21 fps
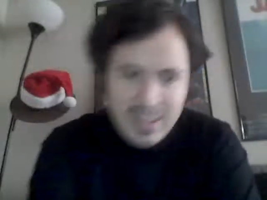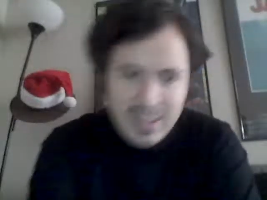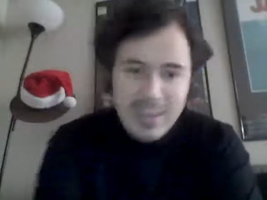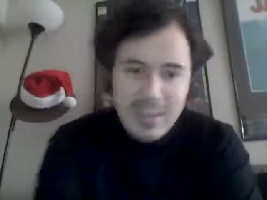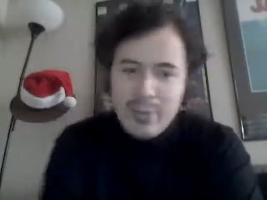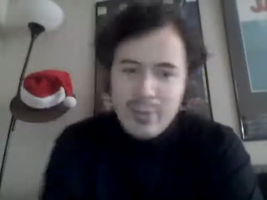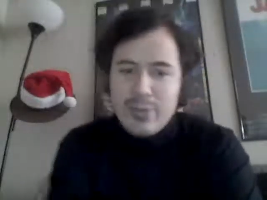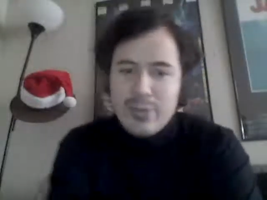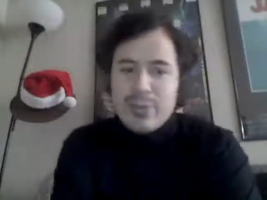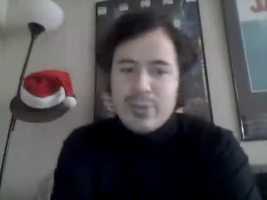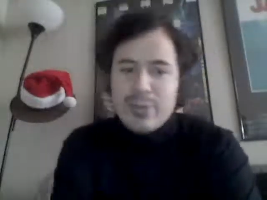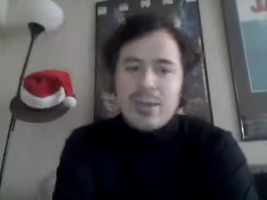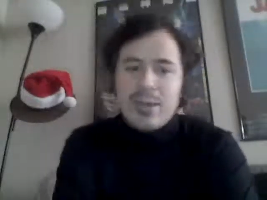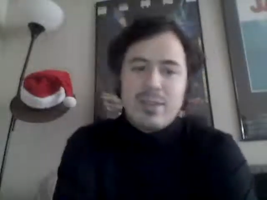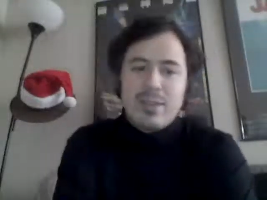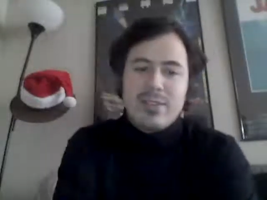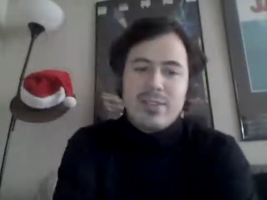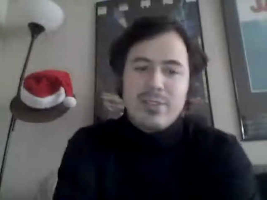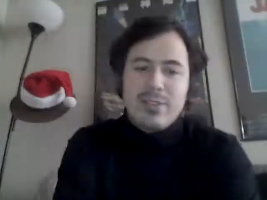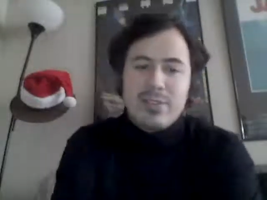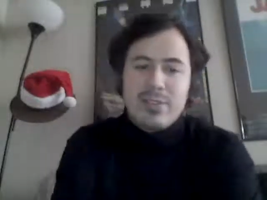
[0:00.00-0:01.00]
thank you for
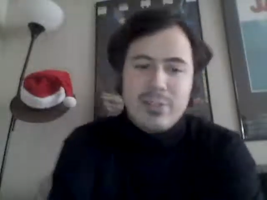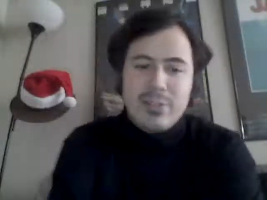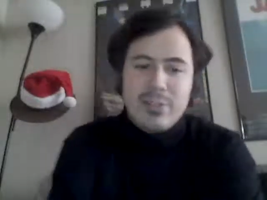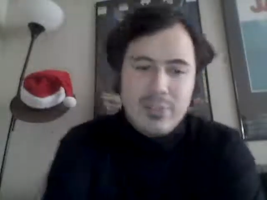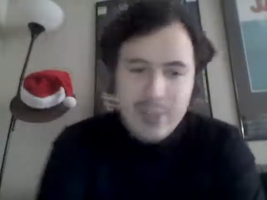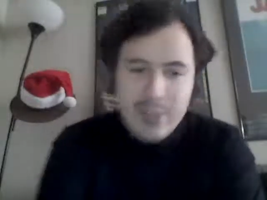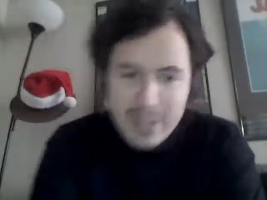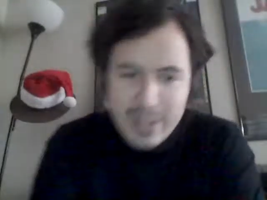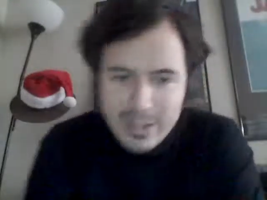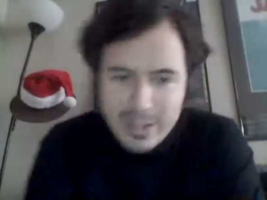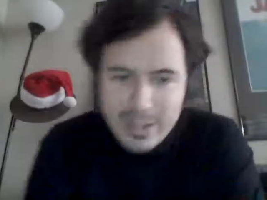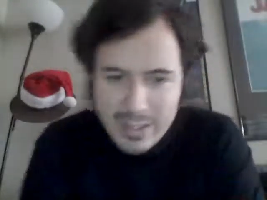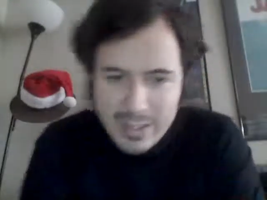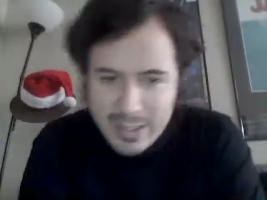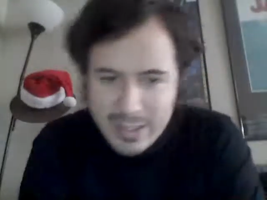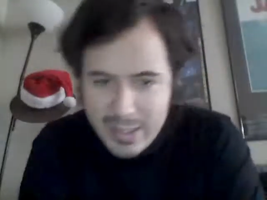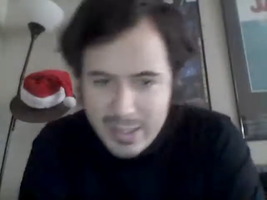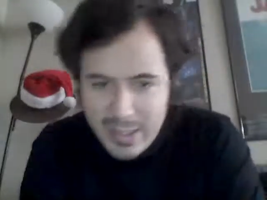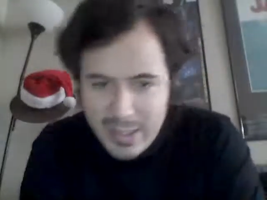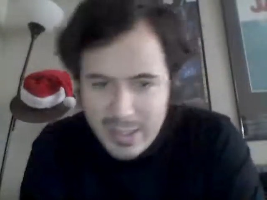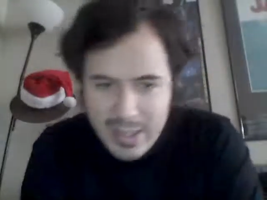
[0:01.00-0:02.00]
coming so quickly.